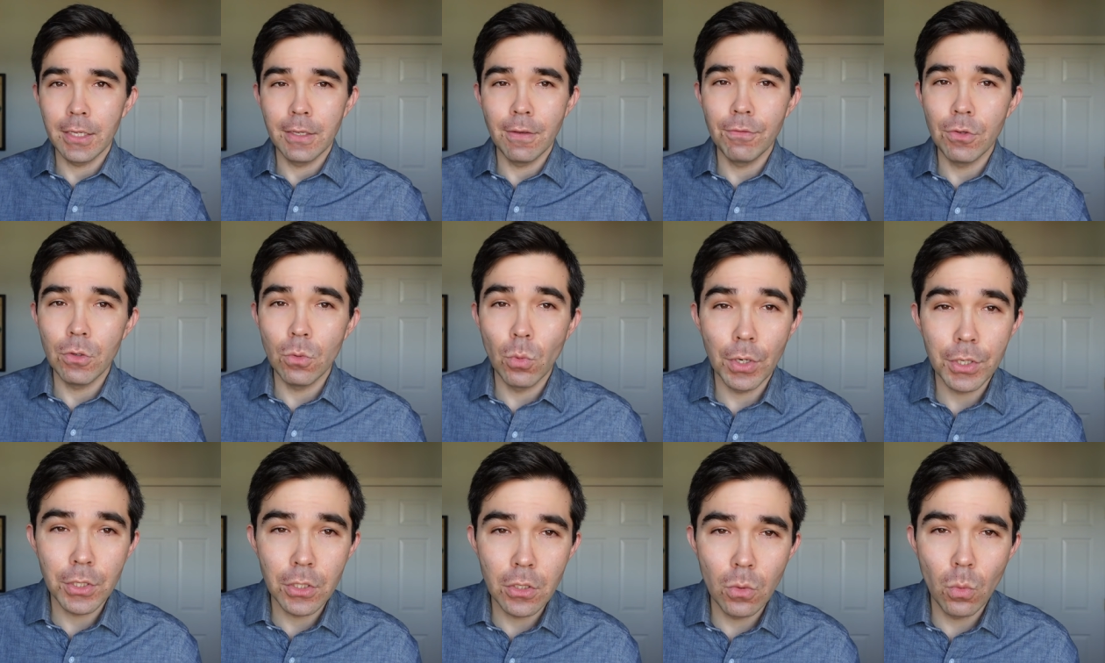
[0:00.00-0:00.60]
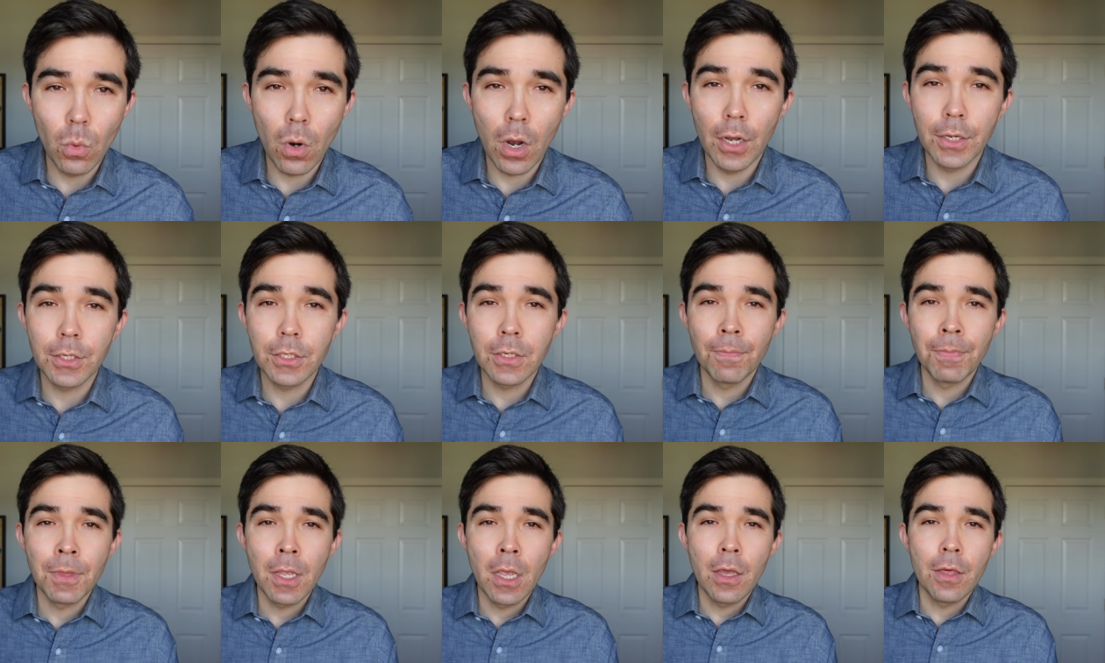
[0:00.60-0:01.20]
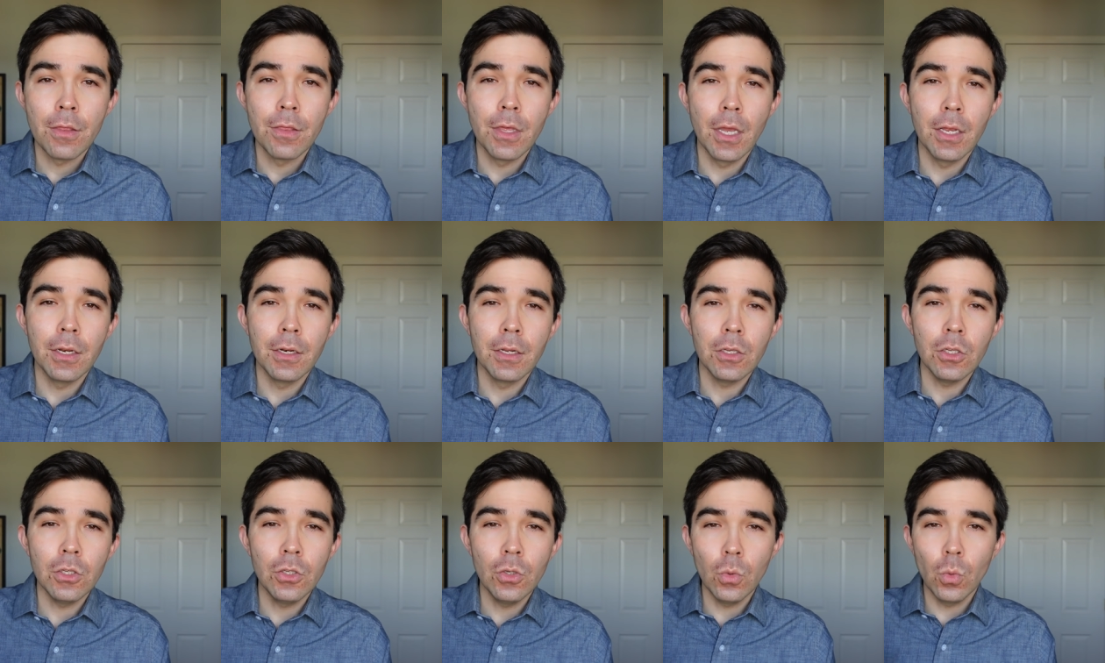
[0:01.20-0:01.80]
give you what you want, then
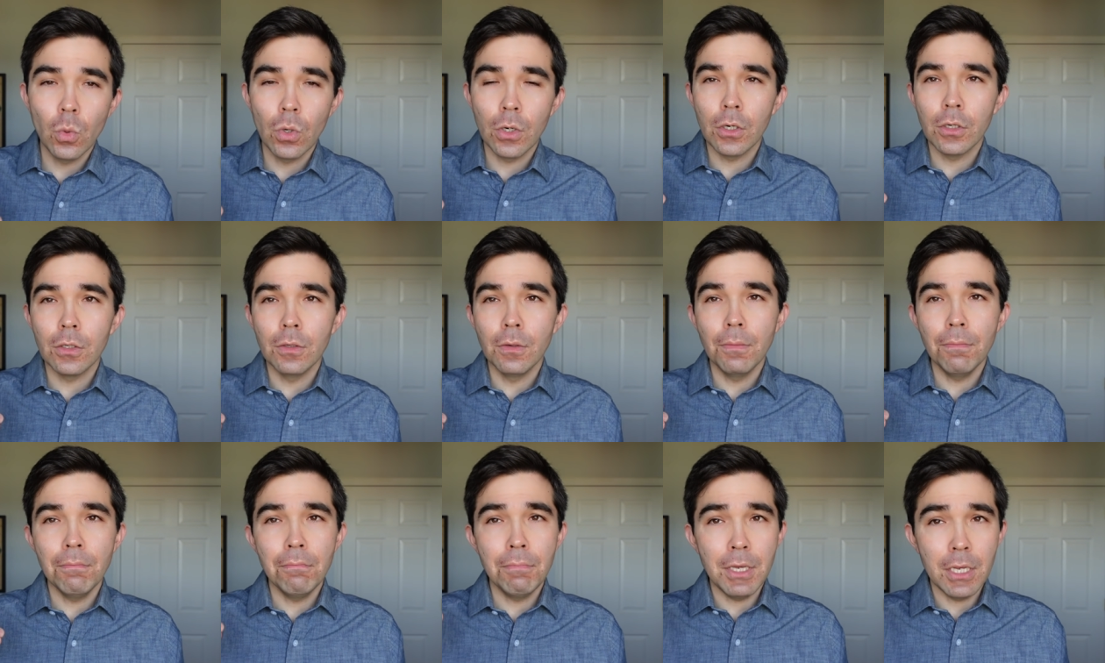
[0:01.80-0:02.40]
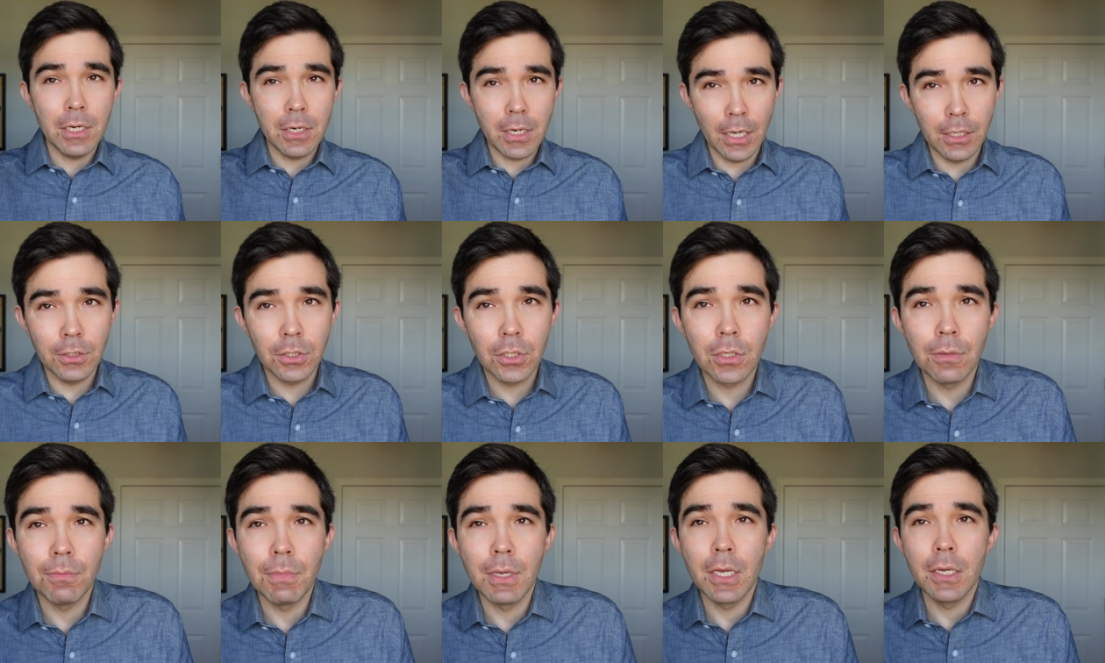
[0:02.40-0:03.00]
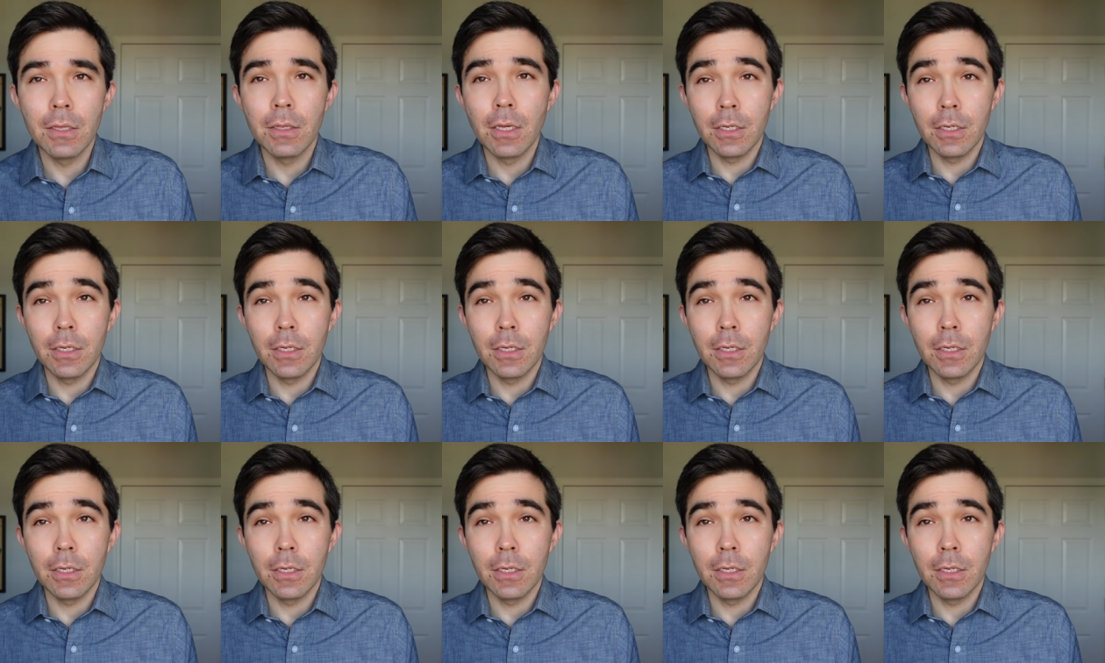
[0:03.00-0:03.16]
you will be nice to me.